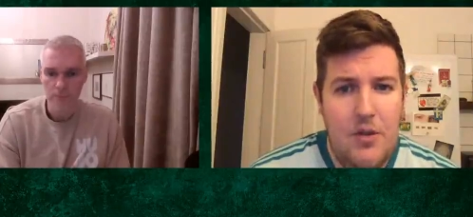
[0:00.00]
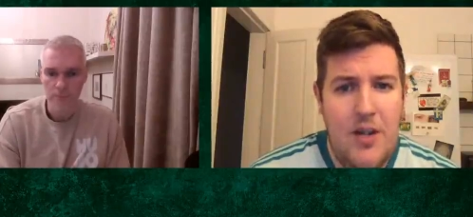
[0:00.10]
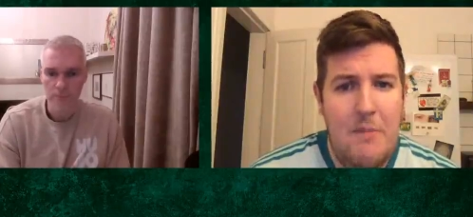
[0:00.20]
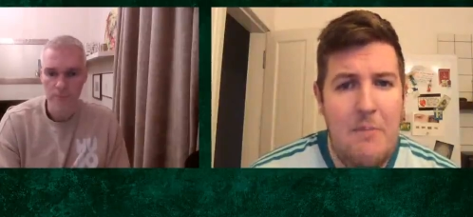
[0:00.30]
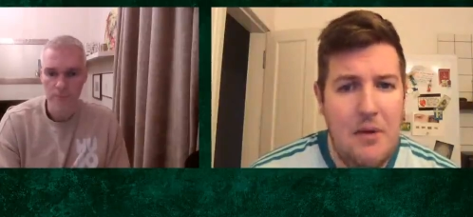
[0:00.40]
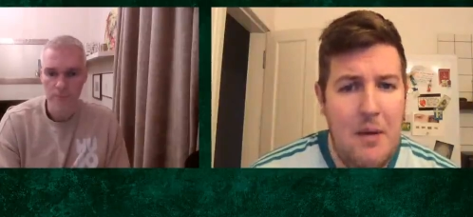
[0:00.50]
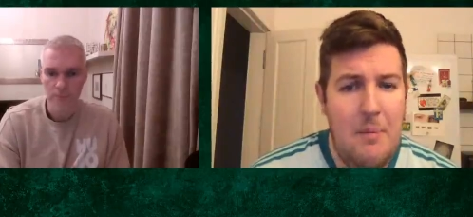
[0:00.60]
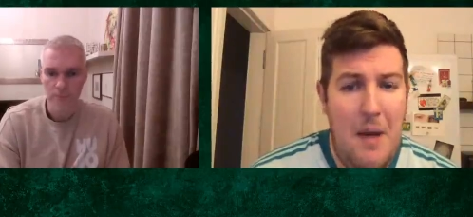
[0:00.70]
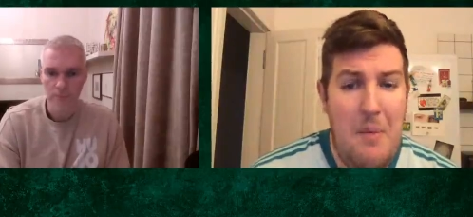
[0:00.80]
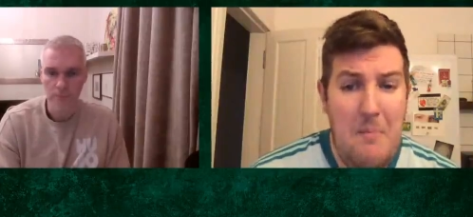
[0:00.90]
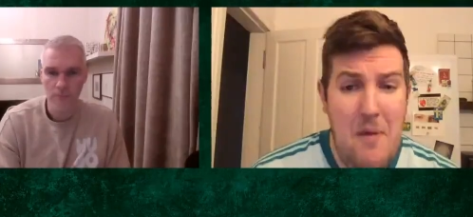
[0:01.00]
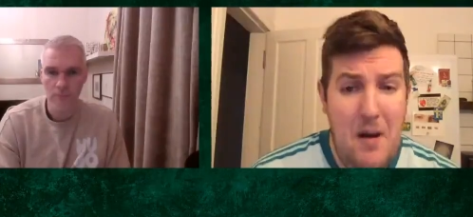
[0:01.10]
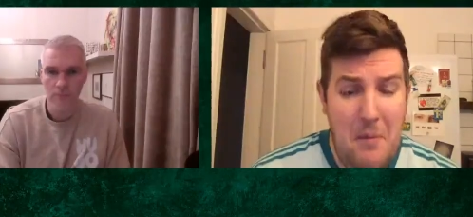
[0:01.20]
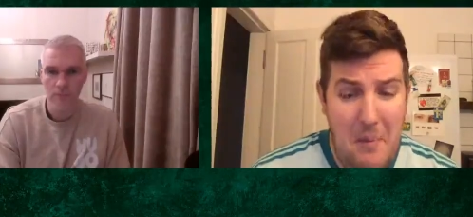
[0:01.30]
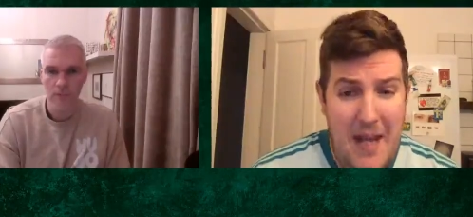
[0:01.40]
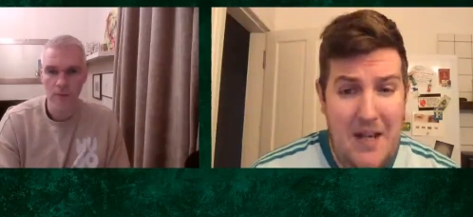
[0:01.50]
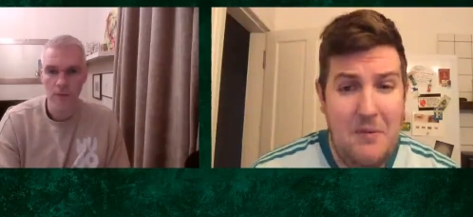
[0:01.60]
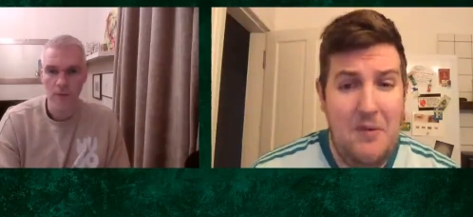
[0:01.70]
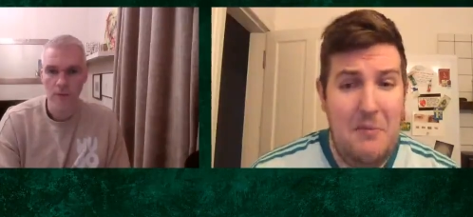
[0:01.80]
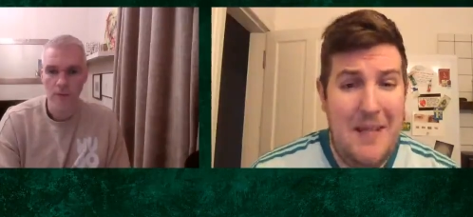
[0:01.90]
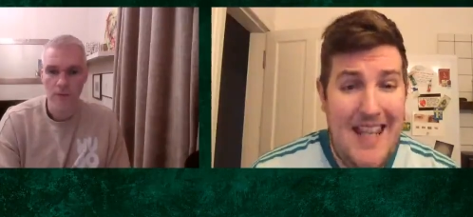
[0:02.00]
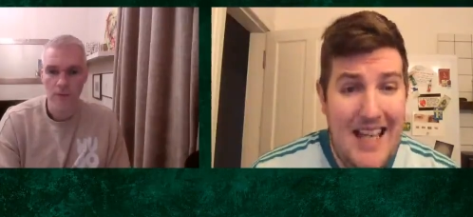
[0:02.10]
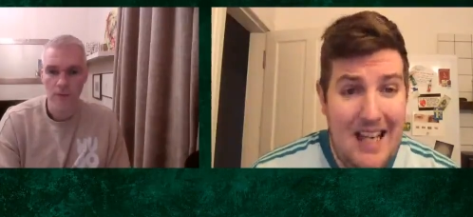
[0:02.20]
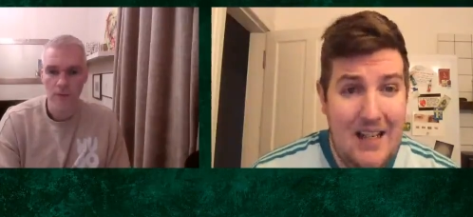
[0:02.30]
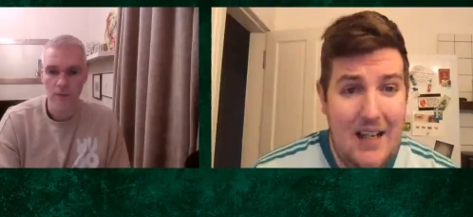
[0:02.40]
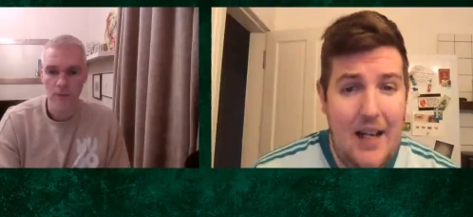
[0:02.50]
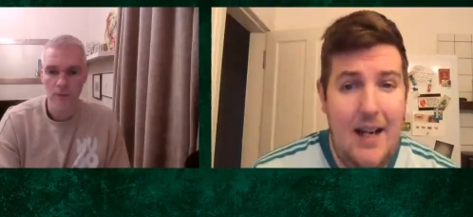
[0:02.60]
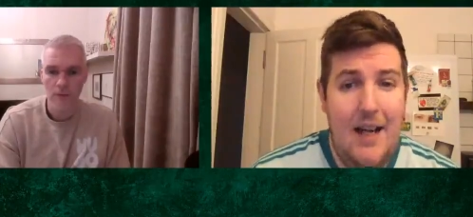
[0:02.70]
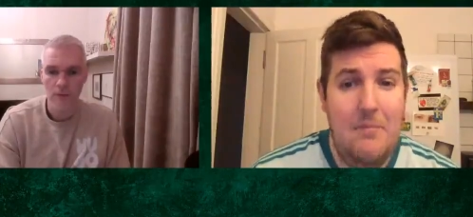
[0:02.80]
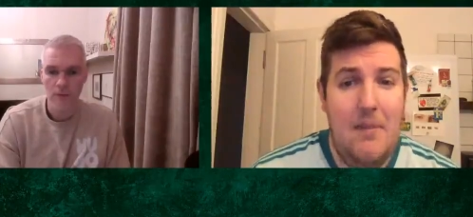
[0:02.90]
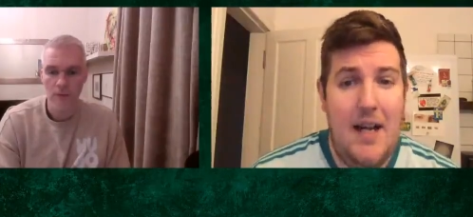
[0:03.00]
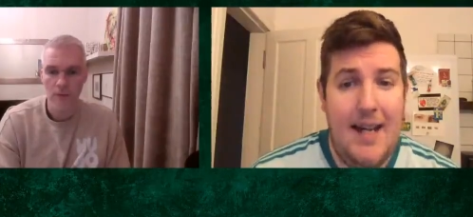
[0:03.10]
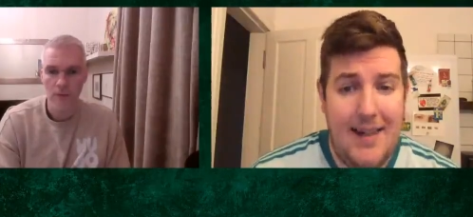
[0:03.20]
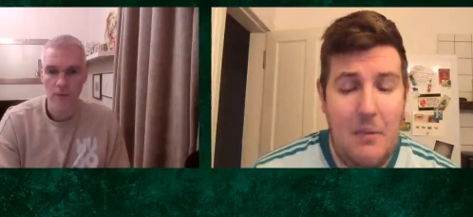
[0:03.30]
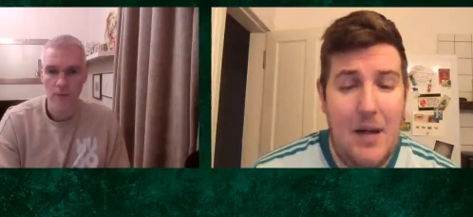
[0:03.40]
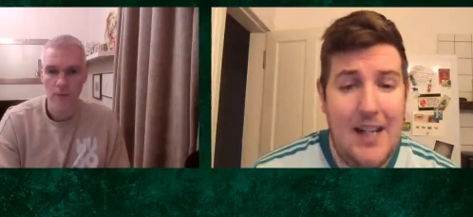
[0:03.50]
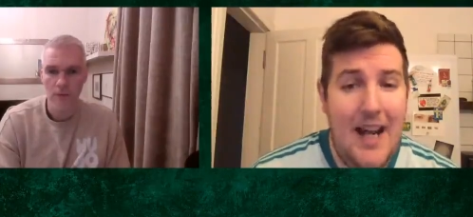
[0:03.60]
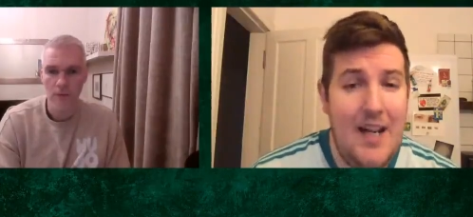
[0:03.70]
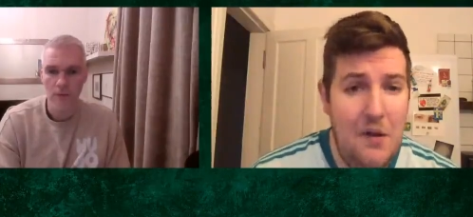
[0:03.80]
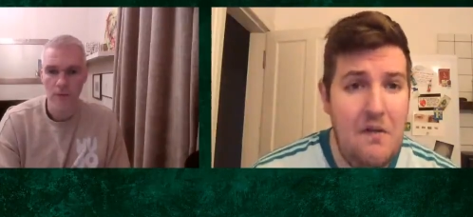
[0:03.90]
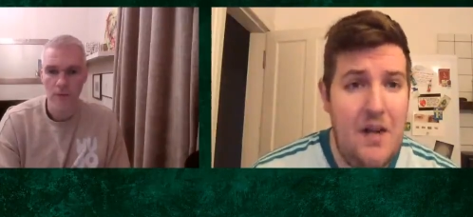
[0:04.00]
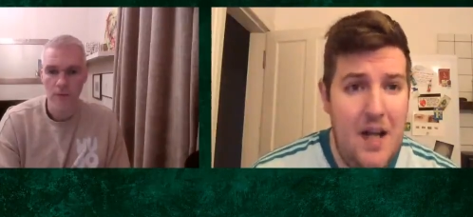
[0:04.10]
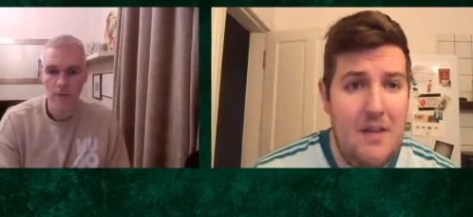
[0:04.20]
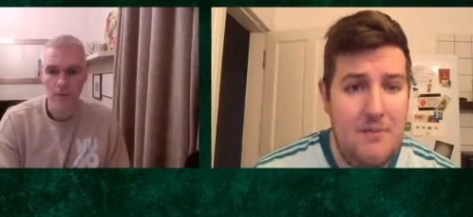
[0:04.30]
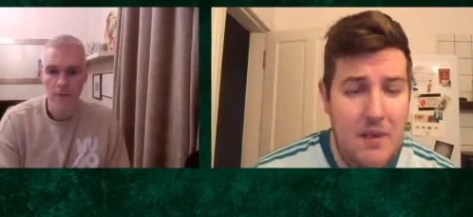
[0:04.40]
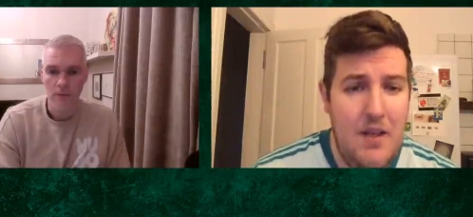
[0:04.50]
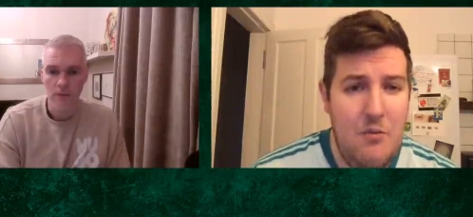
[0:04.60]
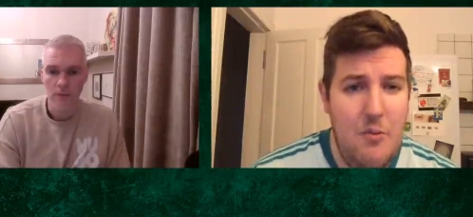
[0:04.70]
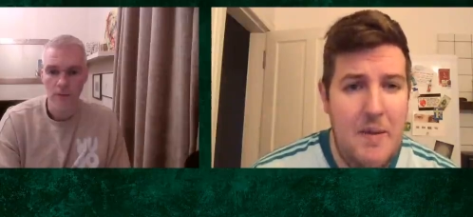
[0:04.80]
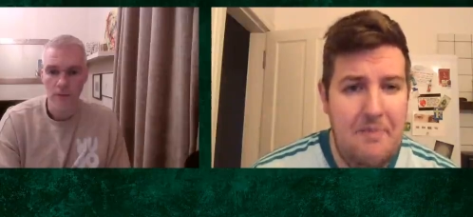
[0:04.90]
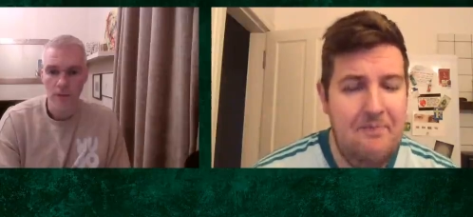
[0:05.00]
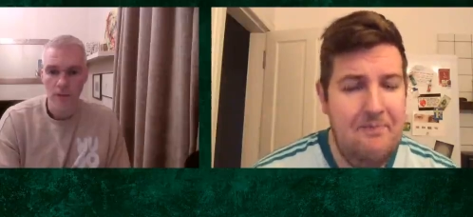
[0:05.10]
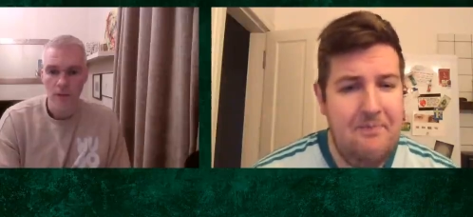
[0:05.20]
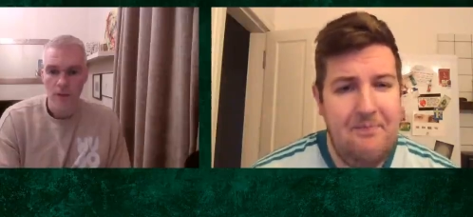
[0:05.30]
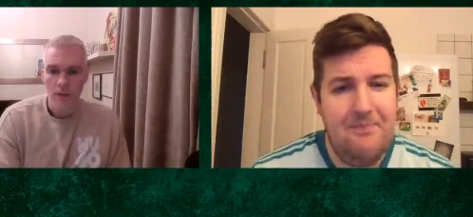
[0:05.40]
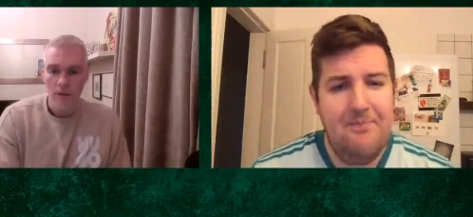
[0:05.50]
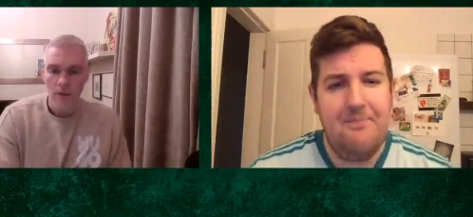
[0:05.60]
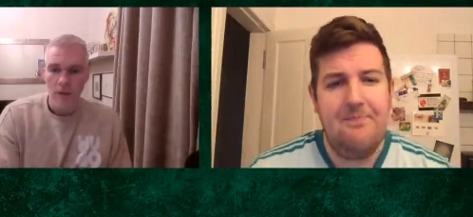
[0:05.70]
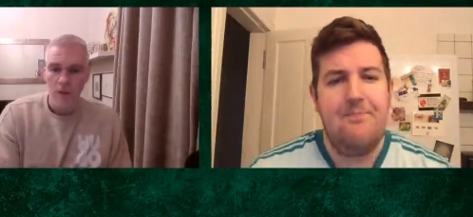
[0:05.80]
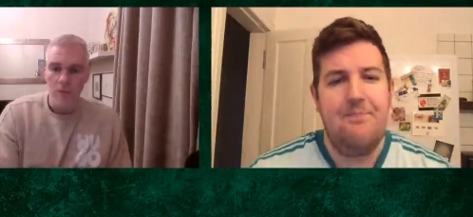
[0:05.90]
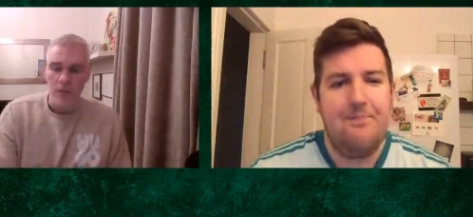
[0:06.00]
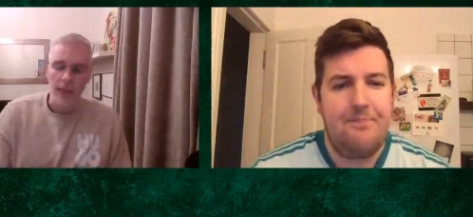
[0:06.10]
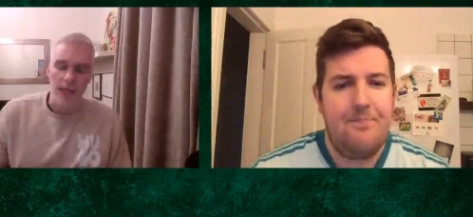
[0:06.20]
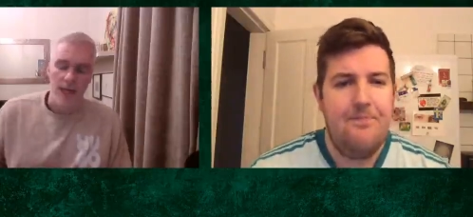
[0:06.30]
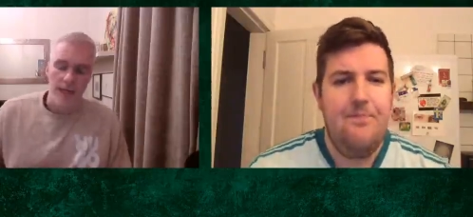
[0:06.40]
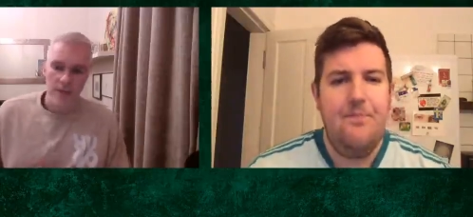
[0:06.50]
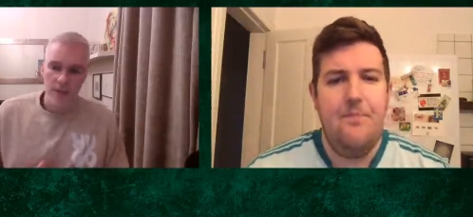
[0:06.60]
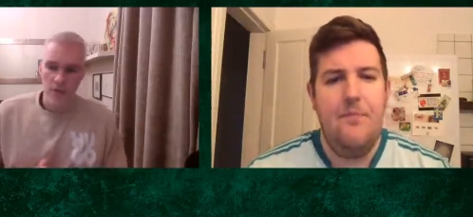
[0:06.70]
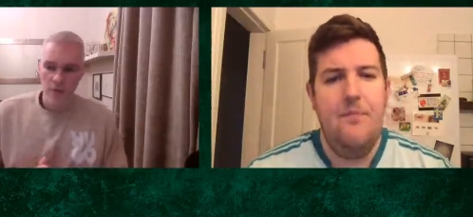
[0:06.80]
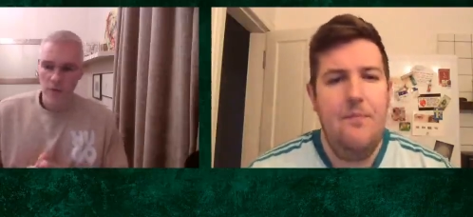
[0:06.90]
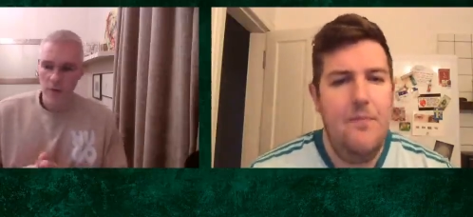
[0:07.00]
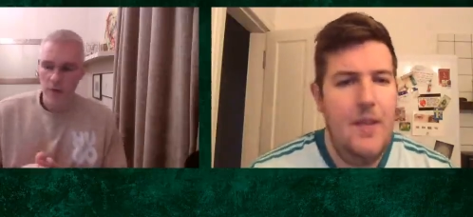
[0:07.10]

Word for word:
Speaker 1: try and build a bit of a momentum from here, um, and I think we're crying out for that at the moment.
Speaker 2: We really are. Do you know?